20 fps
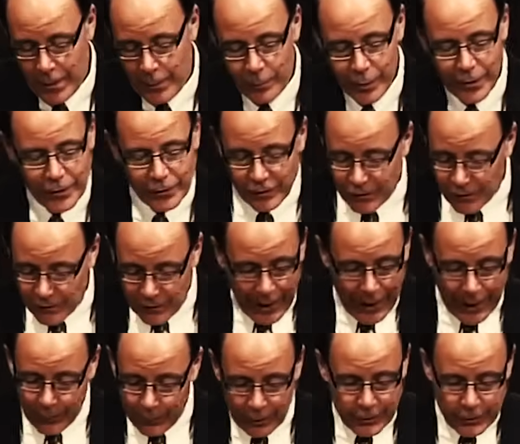Be
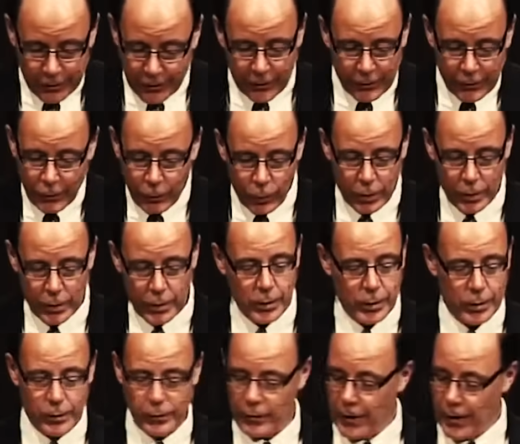established in the
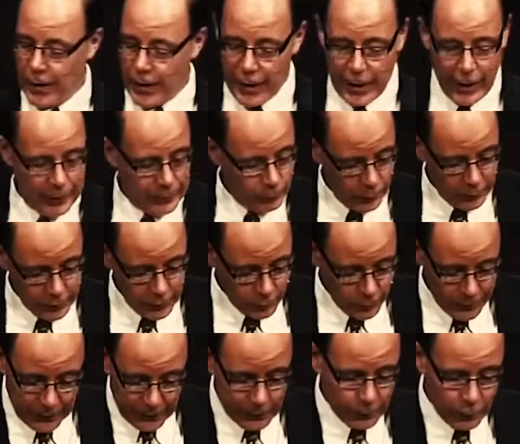word. And when you
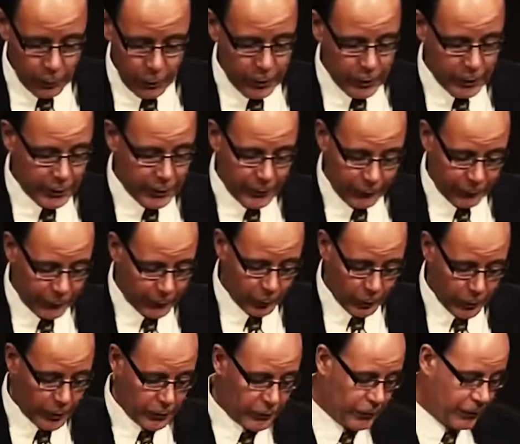read the word, if the
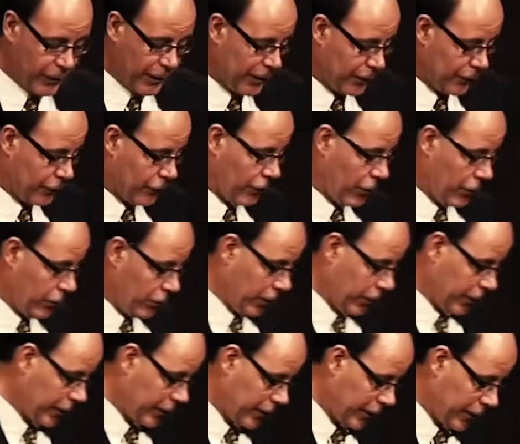word says, don't
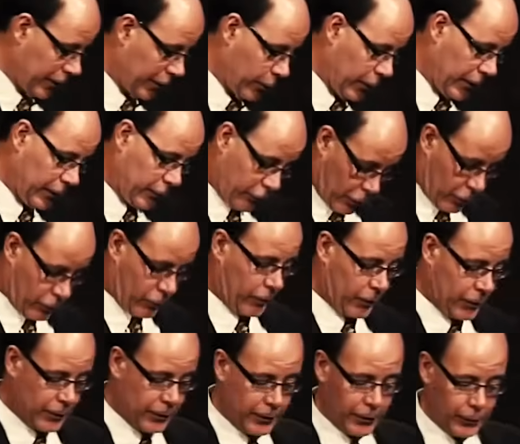look at iniquity, don't
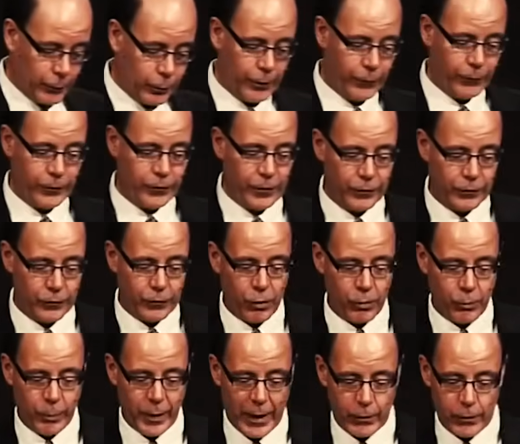look at iniquity. If it says,
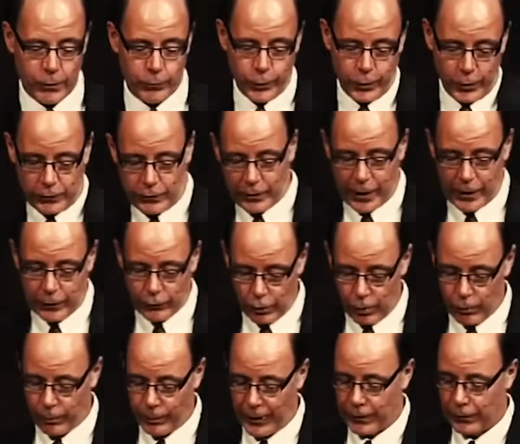don't bow to false God,
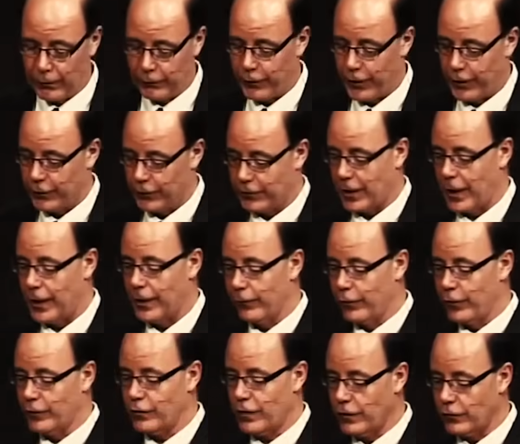don't bow to false God.
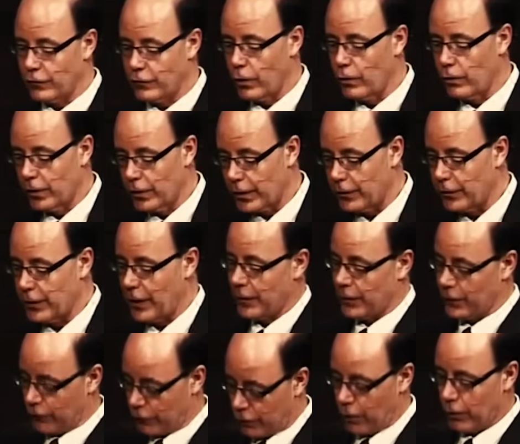If it says, don't look at
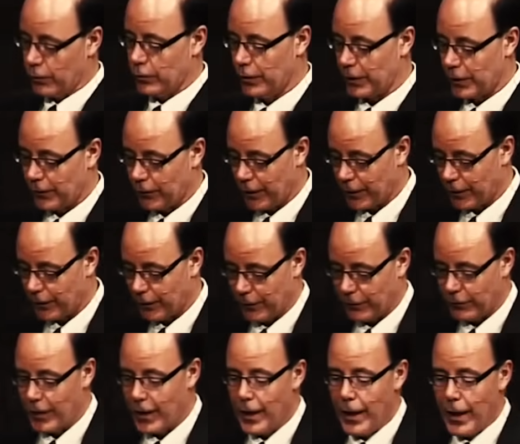nakedness, don't look at
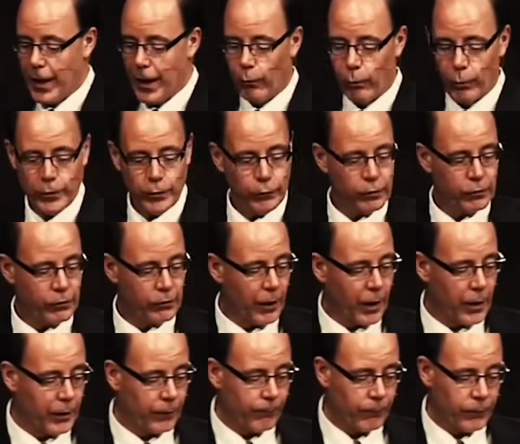nakedness. And when you
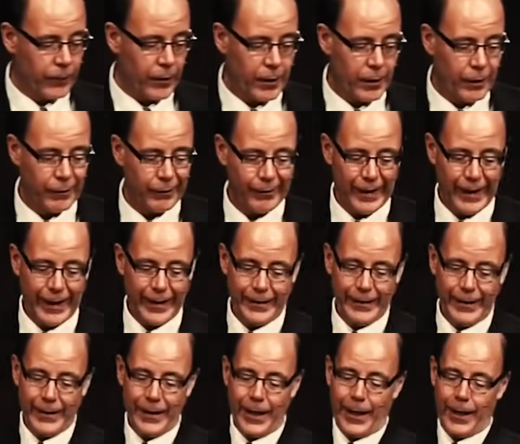start
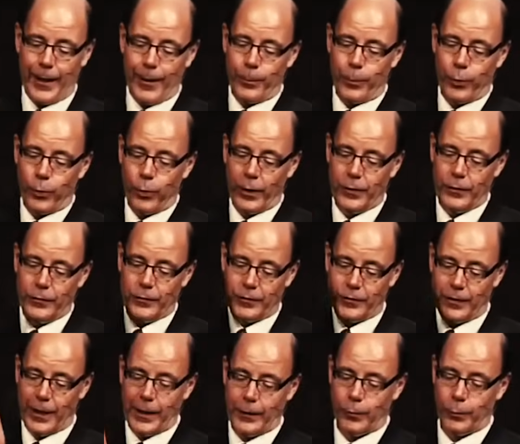lining up what you
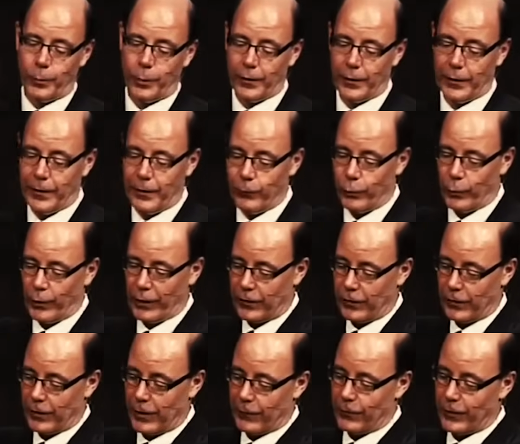say you believe with
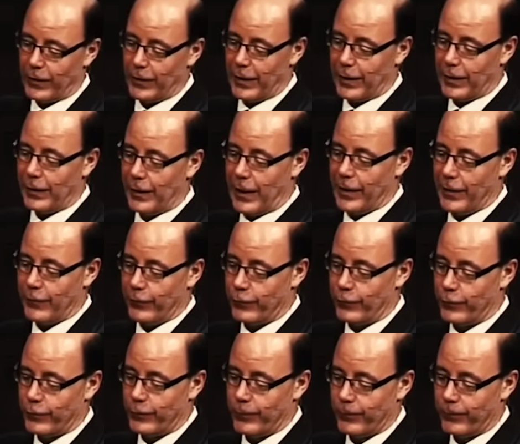your everyday
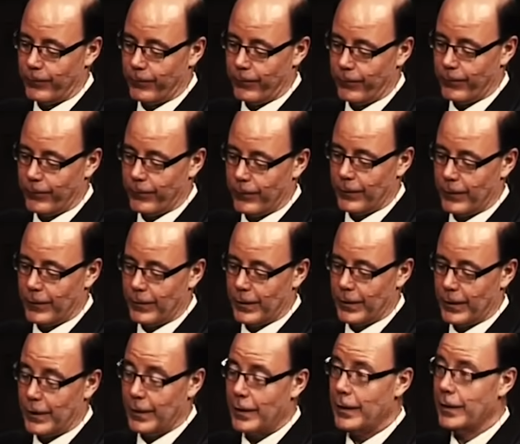life,
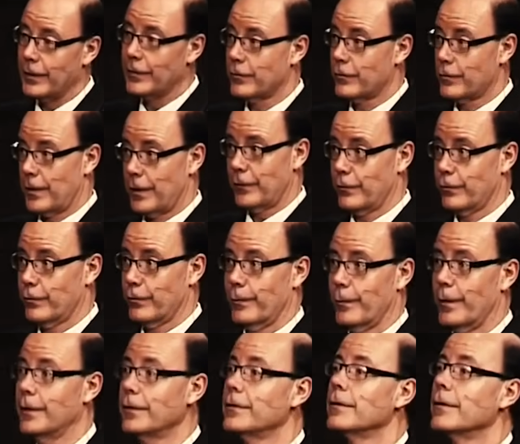it's
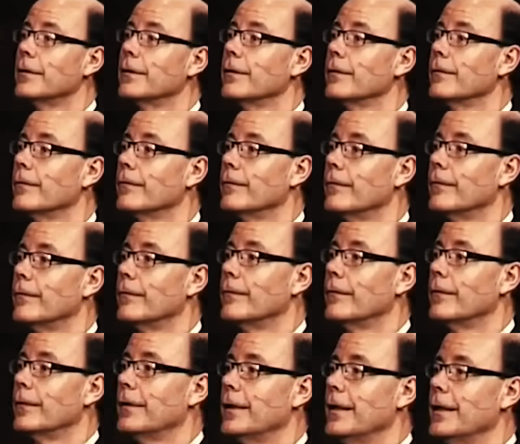transformational.
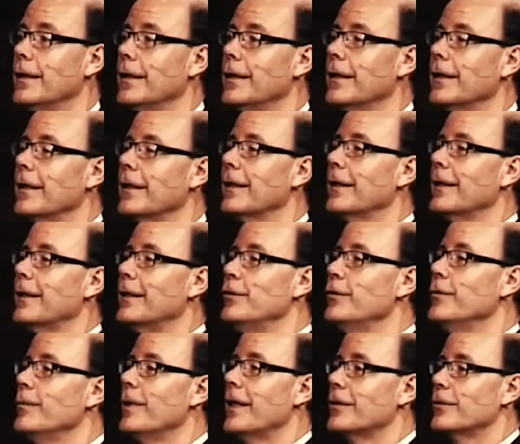Can
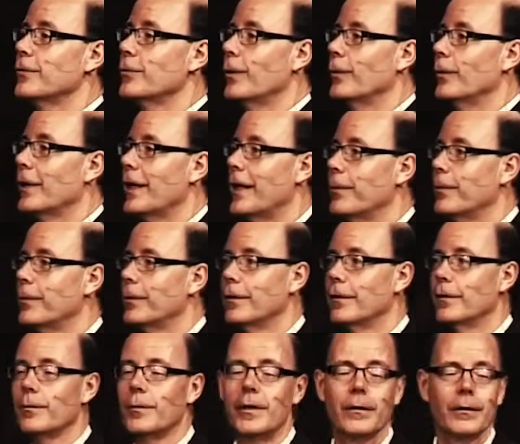you imagine what would happen
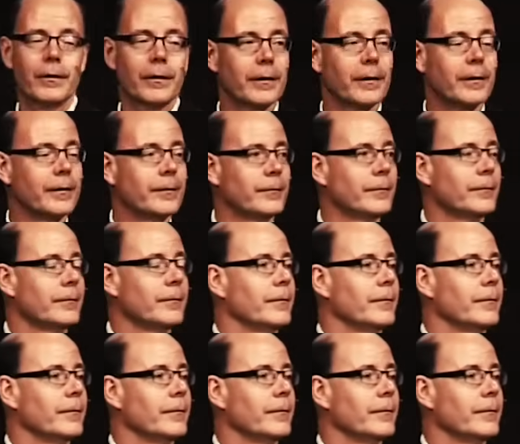in America?